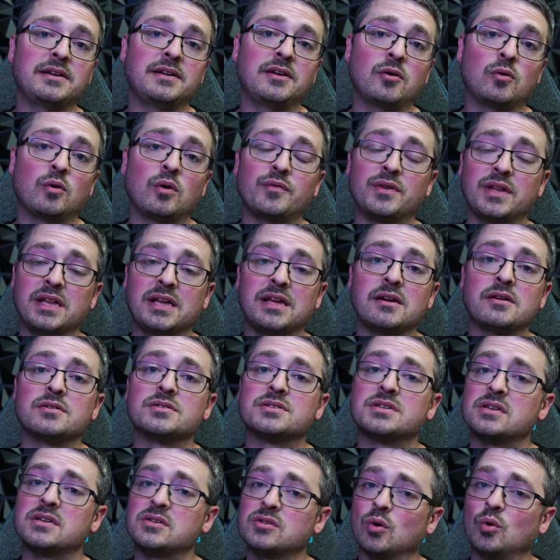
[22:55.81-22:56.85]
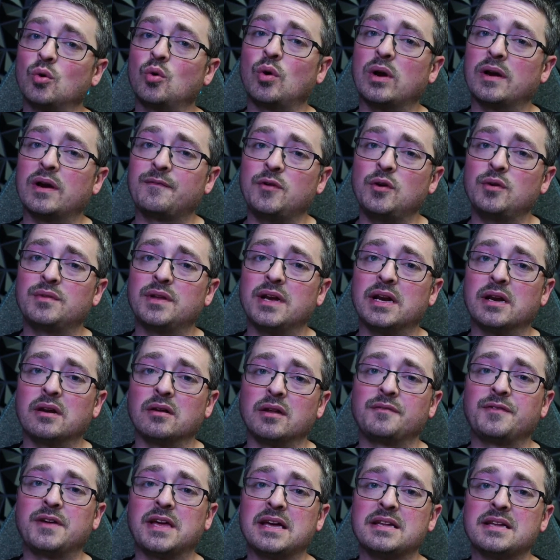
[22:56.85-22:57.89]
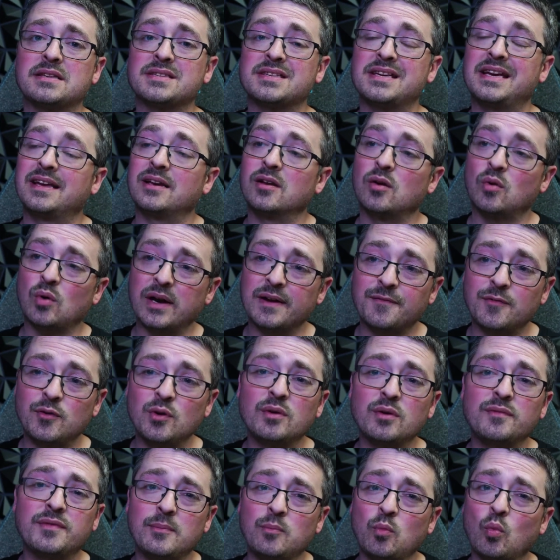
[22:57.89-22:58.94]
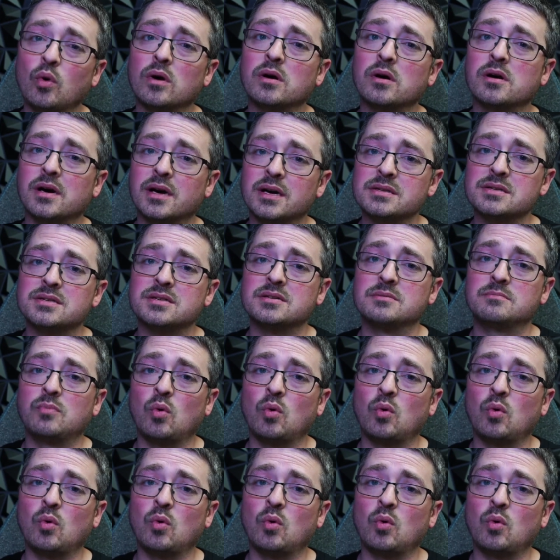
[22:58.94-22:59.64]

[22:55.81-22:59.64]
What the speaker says: you know, over the years I sold quite a few of the airlift kits, and quite a few of them were custom